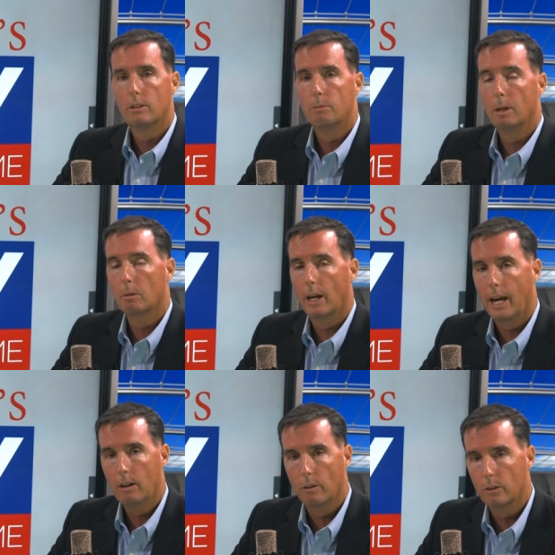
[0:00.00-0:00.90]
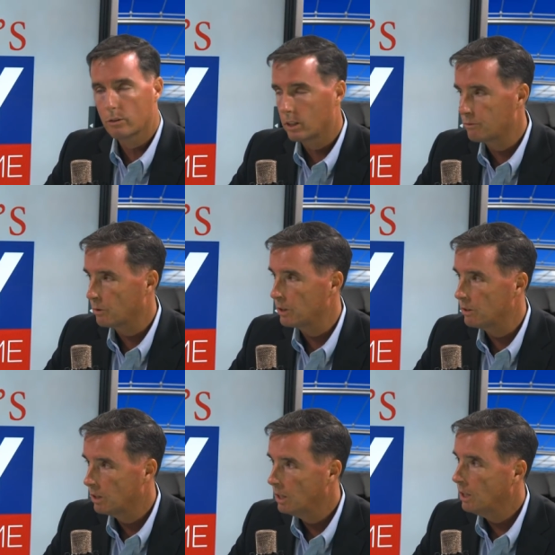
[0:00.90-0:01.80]
to be able to handle those things for you,
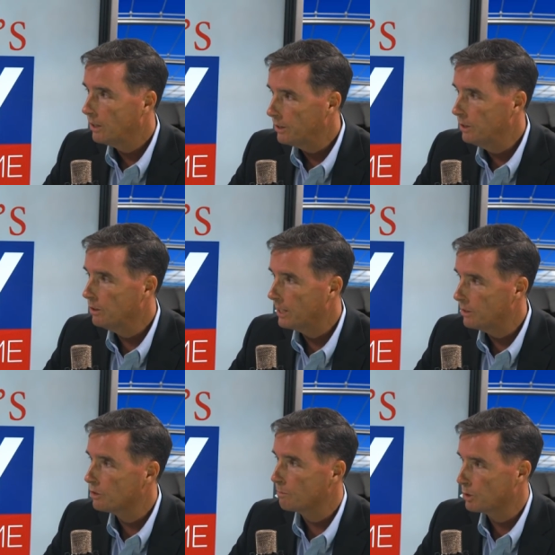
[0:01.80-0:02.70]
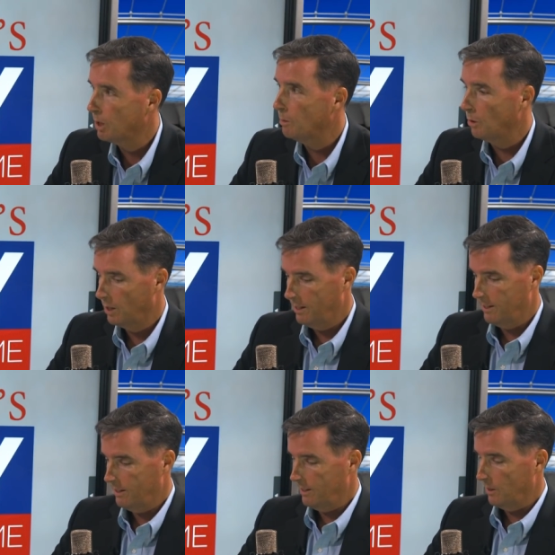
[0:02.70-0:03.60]
mm -hmm. you can get into some trouble.
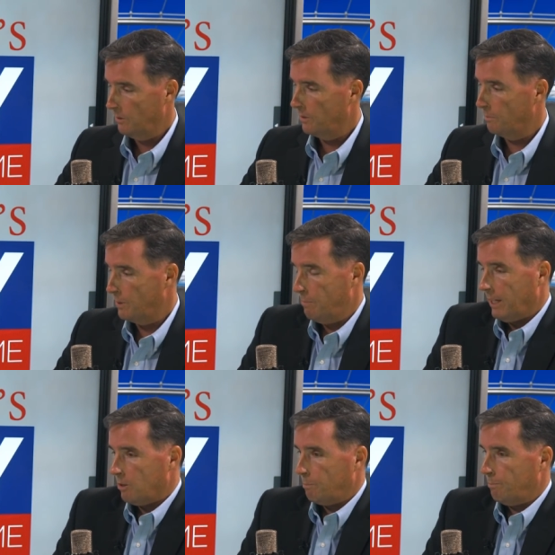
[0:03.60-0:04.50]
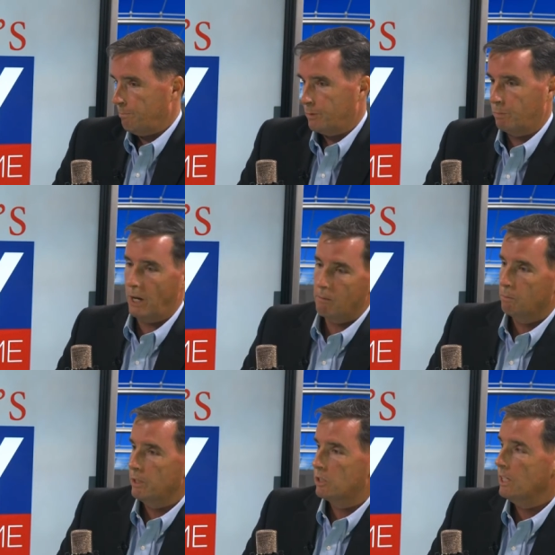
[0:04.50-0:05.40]
The, the biggest problem
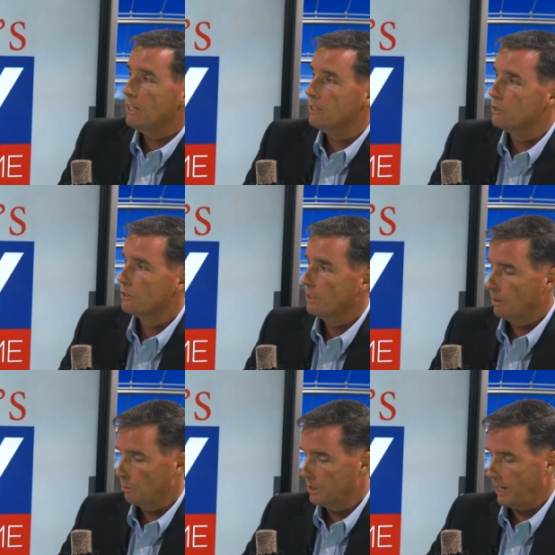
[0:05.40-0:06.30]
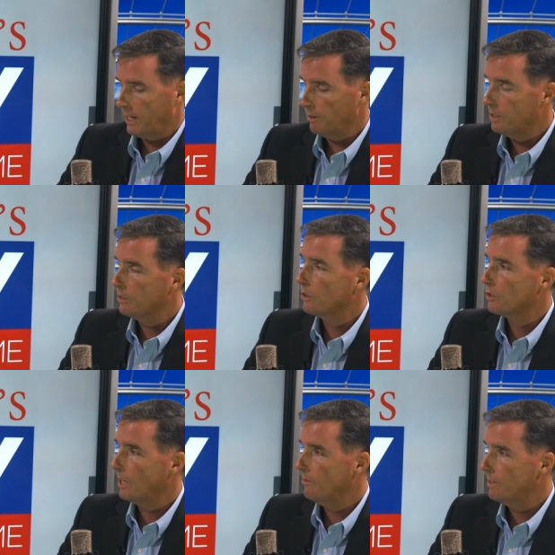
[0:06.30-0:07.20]
we see is mm -hmm. retirees in their
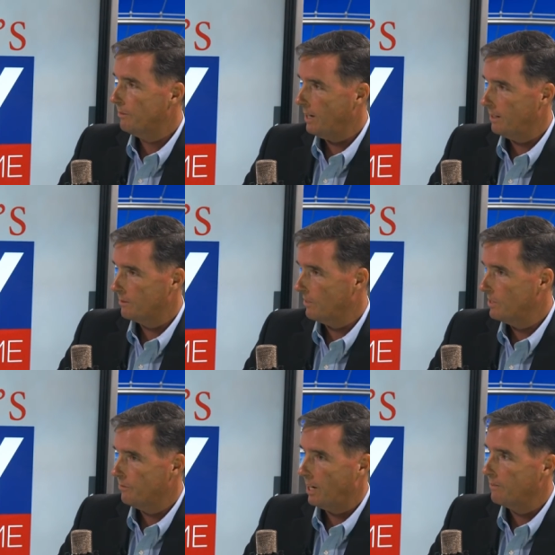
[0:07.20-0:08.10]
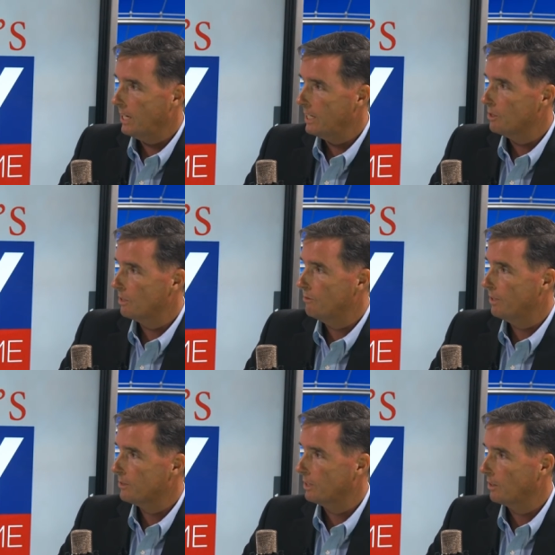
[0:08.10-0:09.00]
75, 75, 80s mm -hmm.
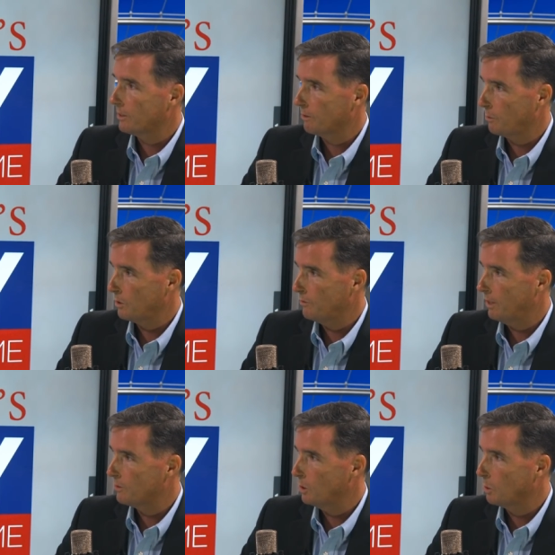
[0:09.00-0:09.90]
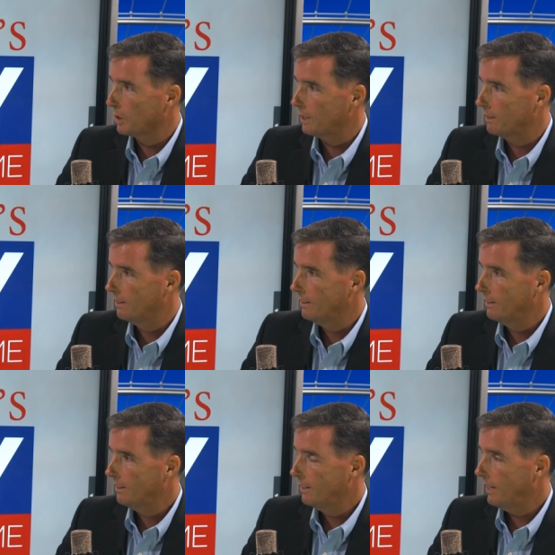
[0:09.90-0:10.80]
investing like they're 45 still working.
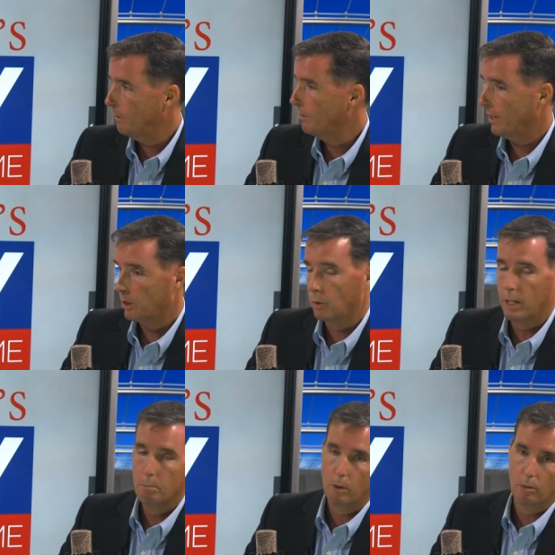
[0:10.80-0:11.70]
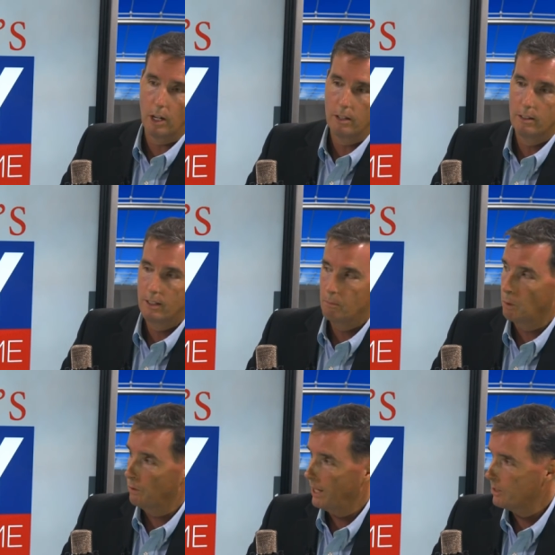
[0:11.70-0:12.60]
Hmm. And we've had a great bull run,
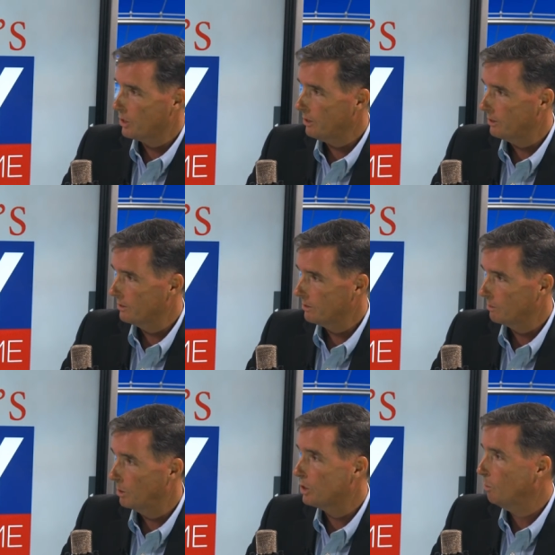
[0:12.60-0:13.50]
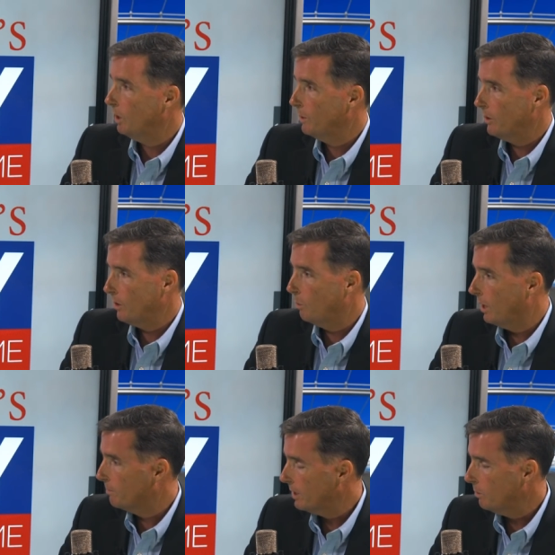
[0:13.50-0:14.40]
but when that churns, hmm. which it will, we don't know
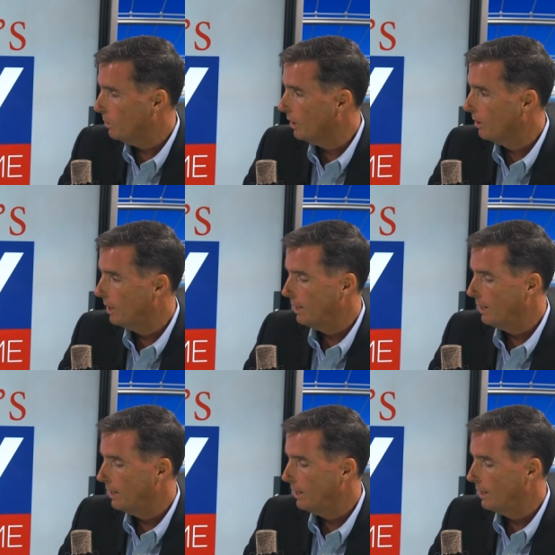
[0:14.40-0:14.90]
when, but it will,